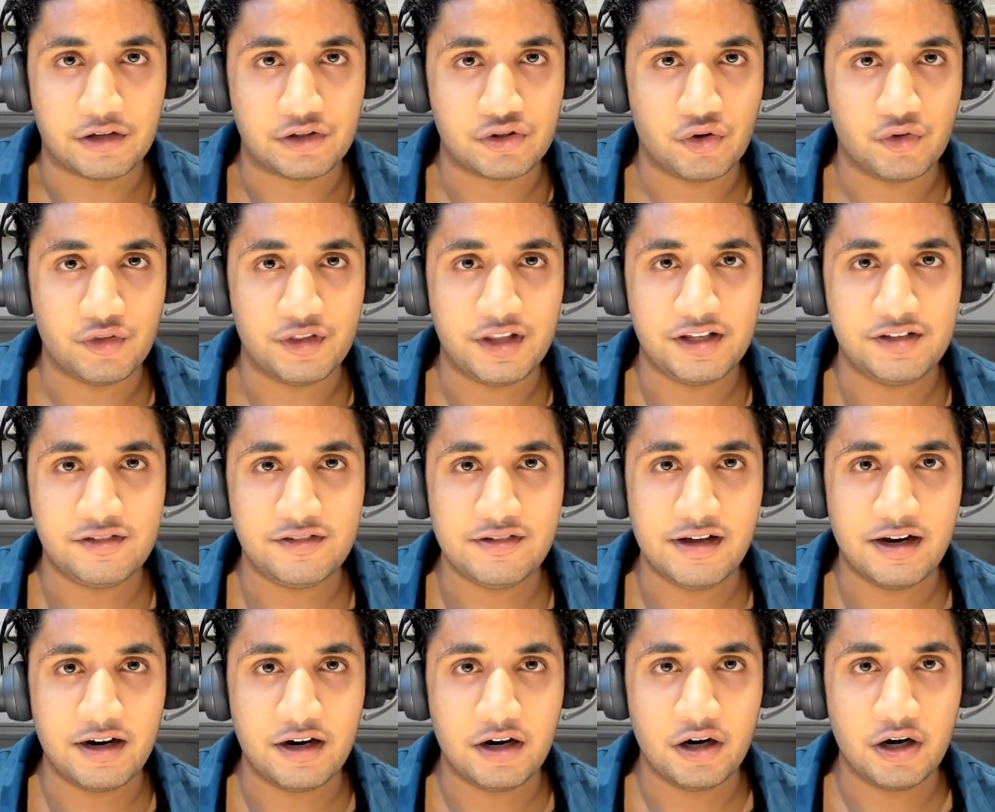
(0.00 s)
So
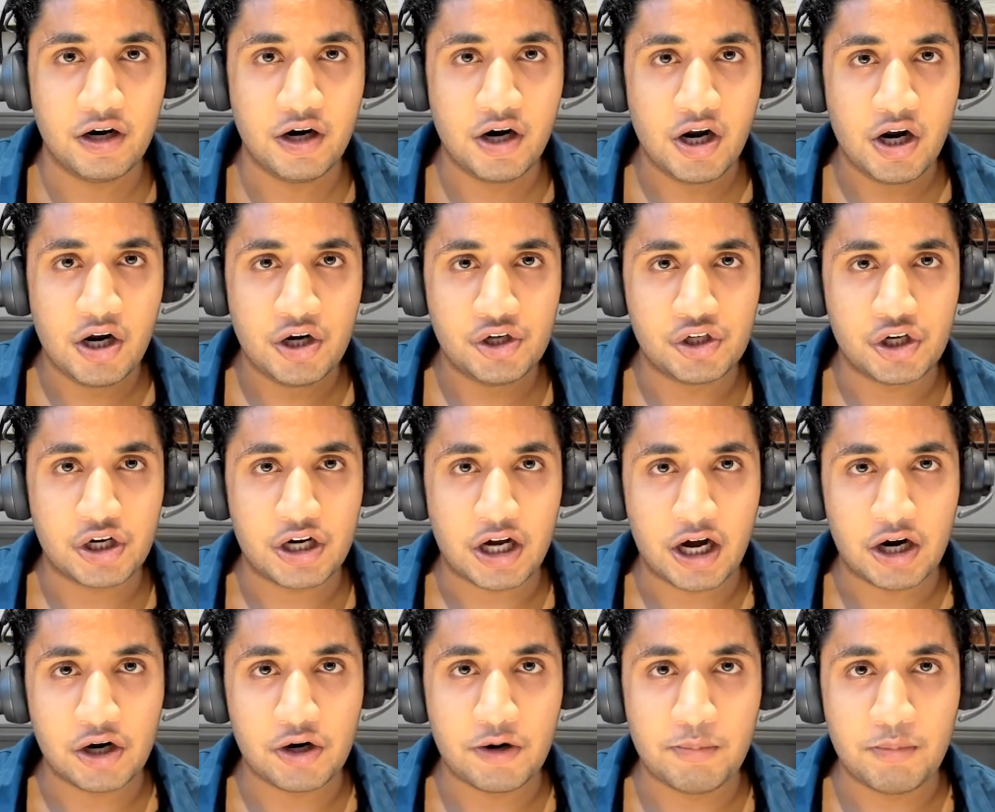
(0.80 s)
this year,
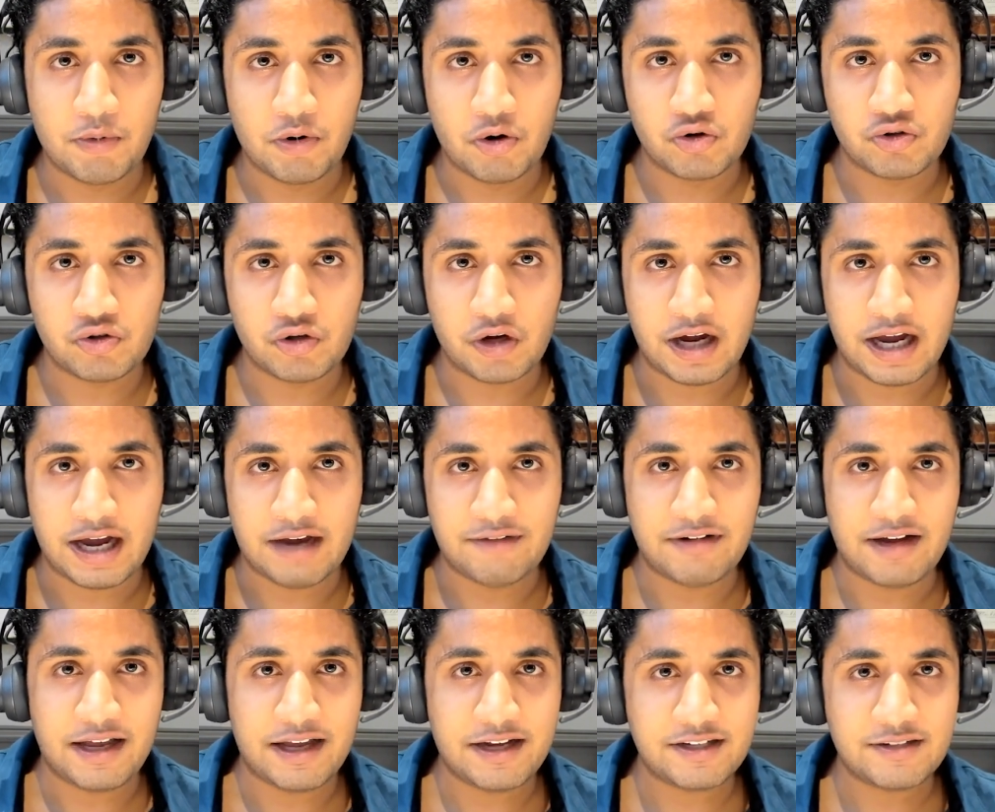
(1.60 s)
Chicago Bulls
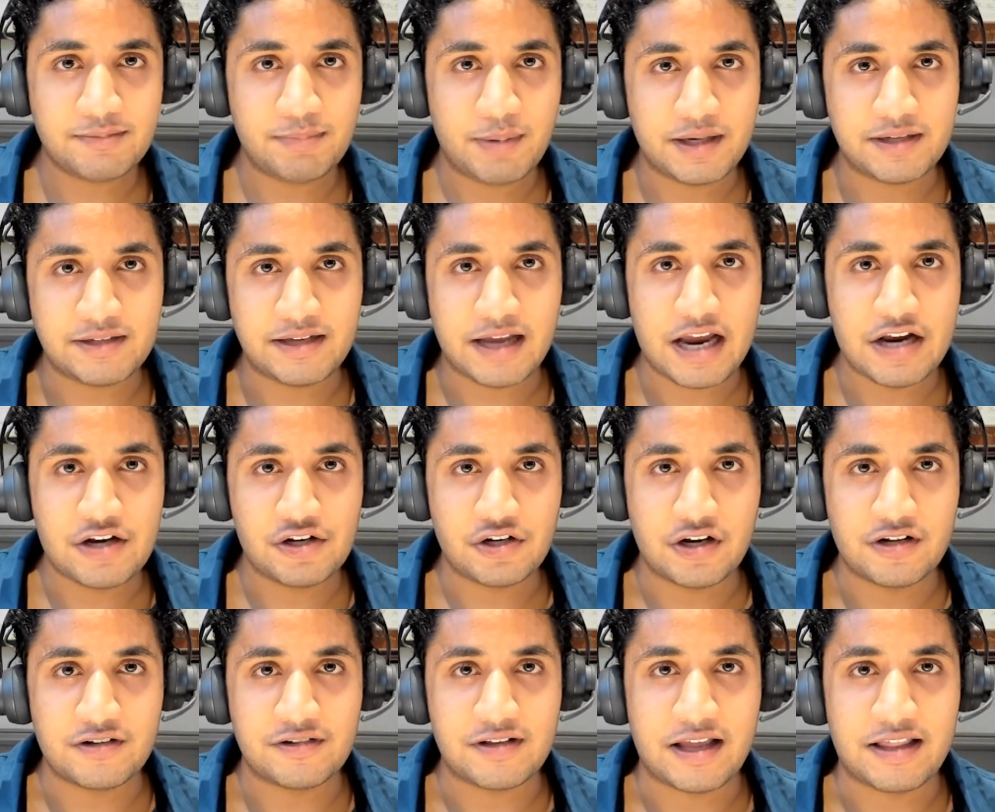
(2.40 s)
have
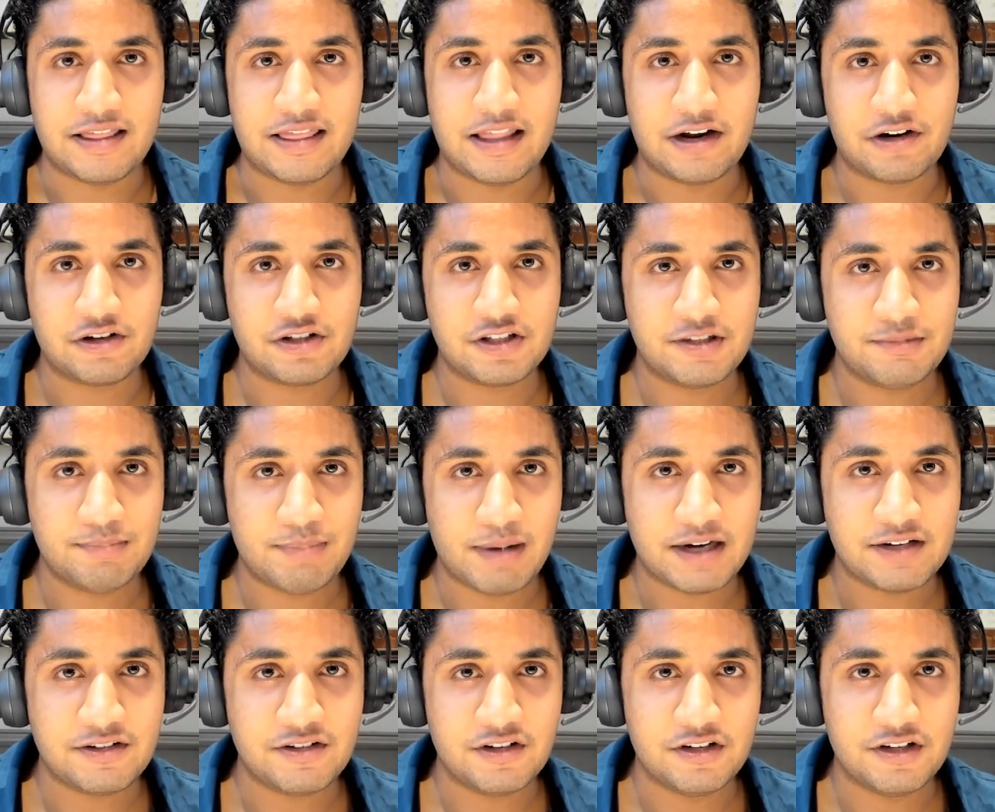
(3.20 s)
expectations, and they're
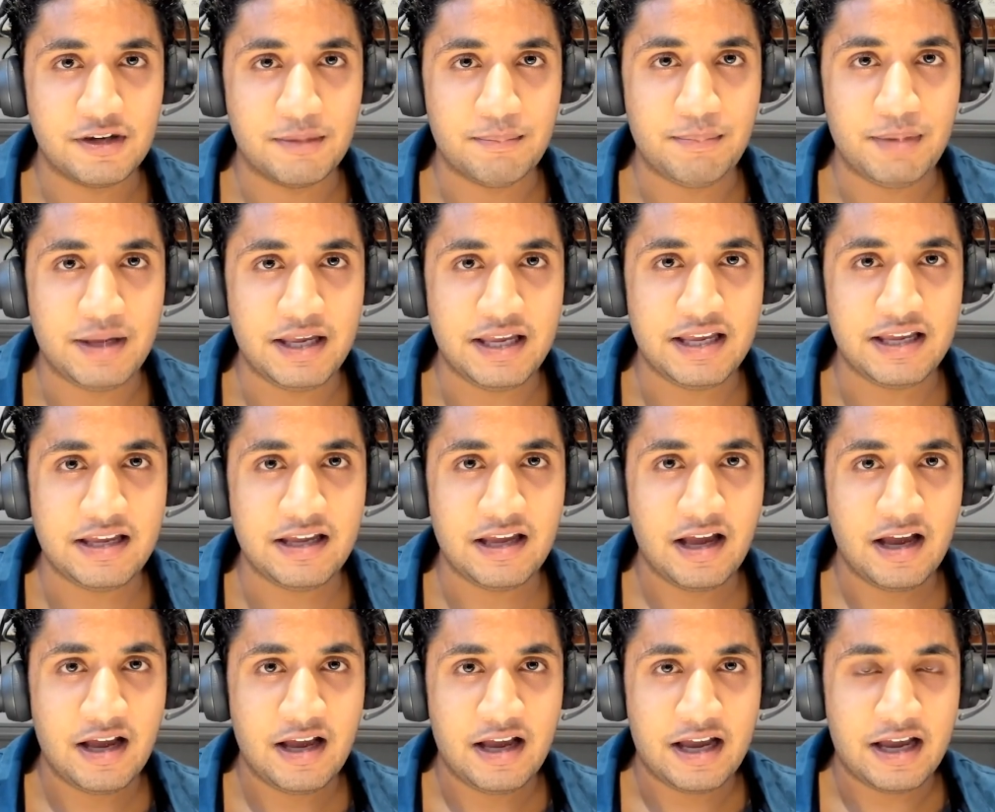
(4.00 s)
expected to
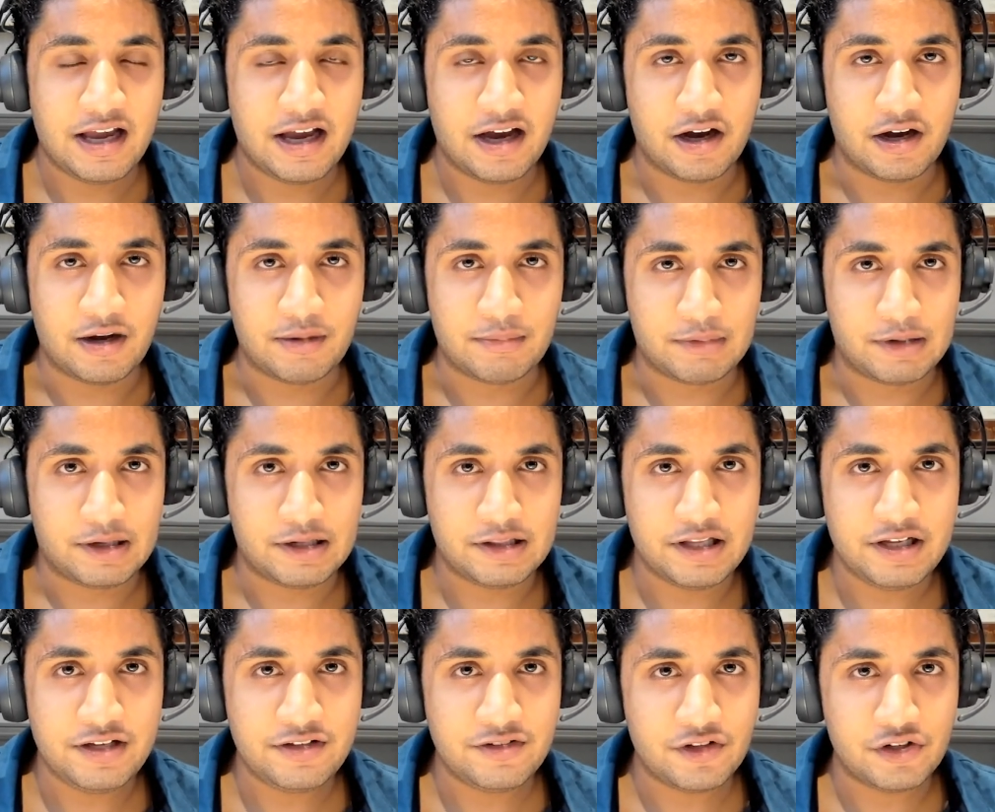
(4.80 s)
be
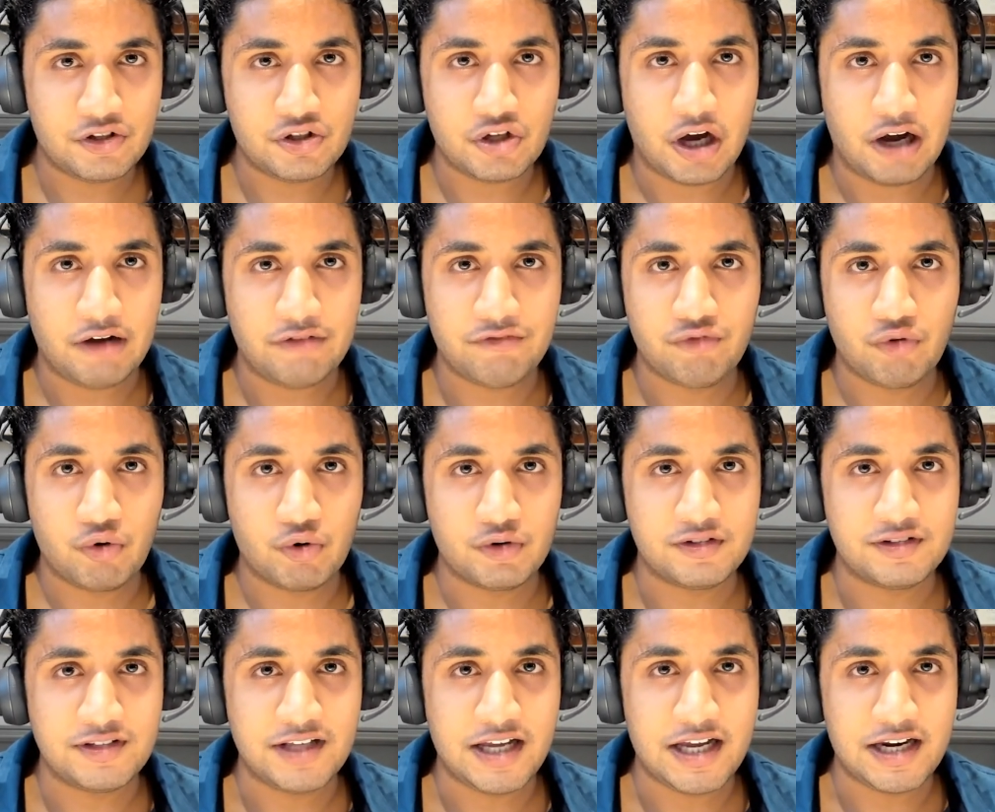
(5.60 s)
at least a top
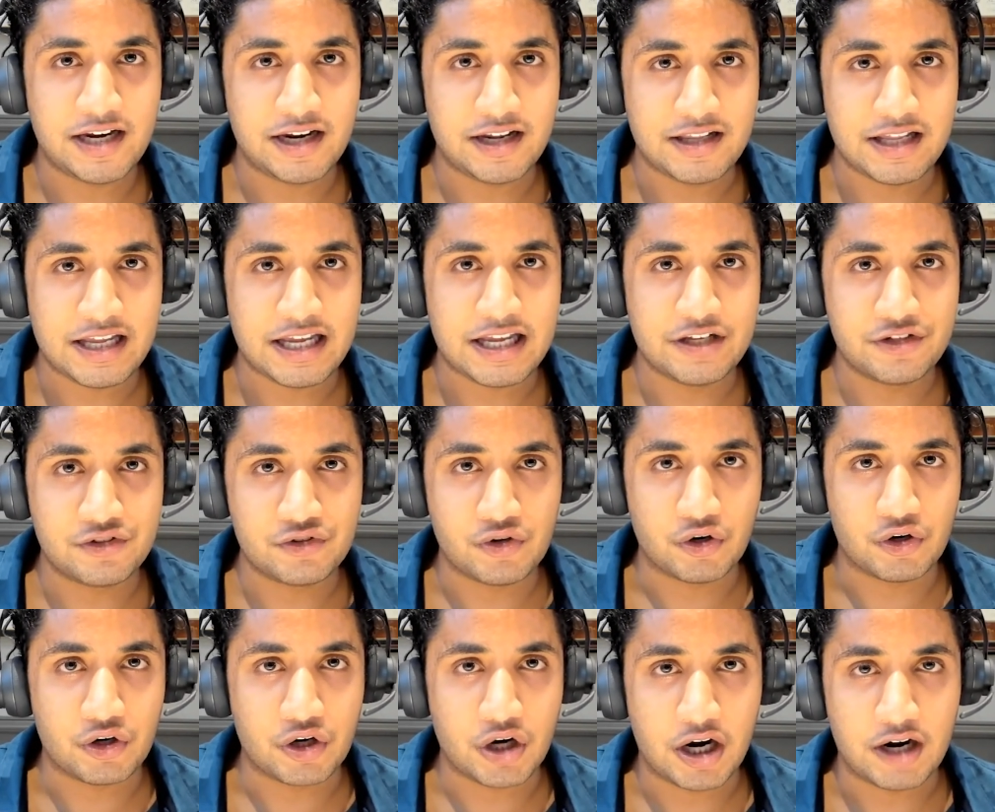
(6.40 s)
four seed in the
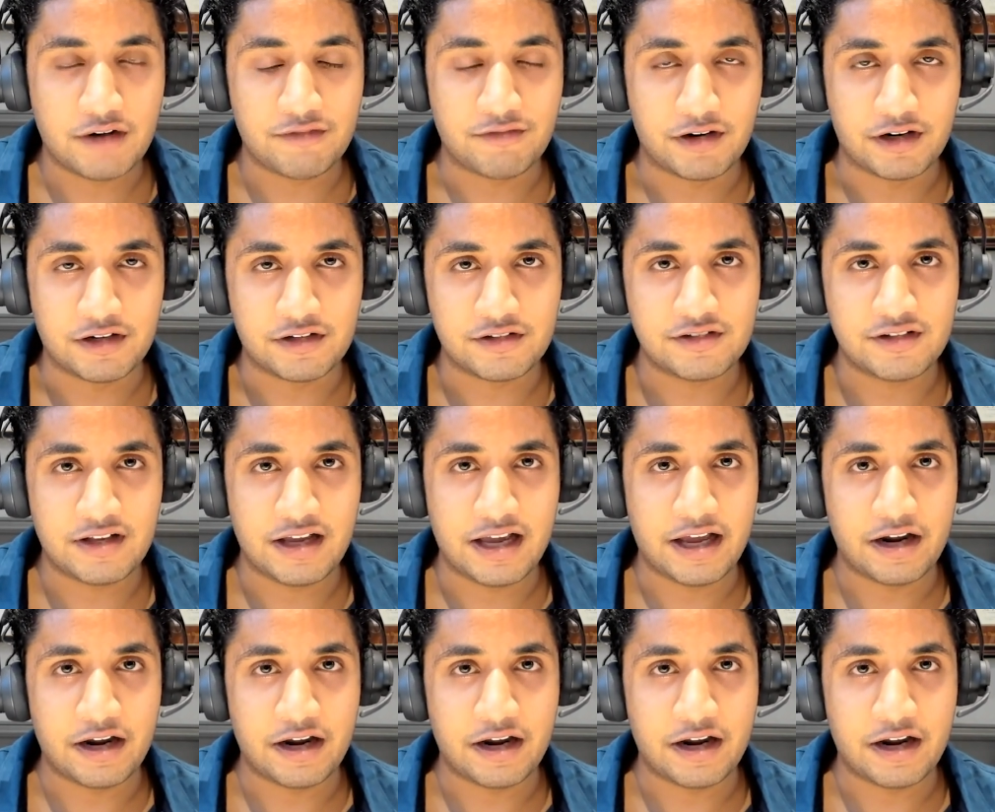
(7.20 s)
Eastern Conference.